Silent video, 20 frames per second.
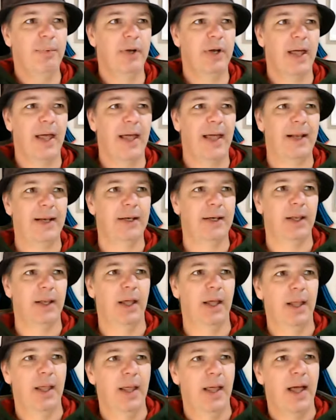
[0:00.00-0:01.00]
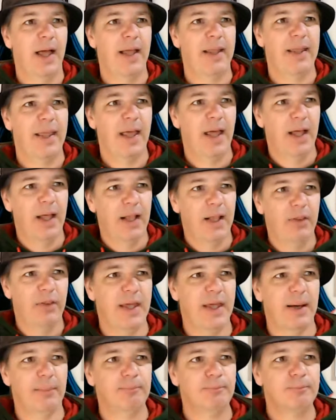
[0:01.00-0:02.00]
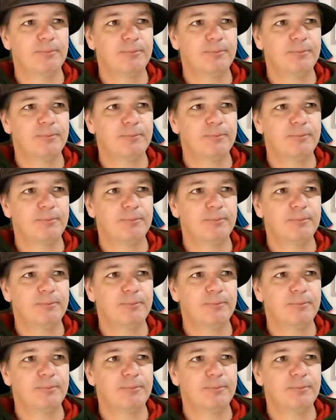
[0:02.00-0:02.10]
and at the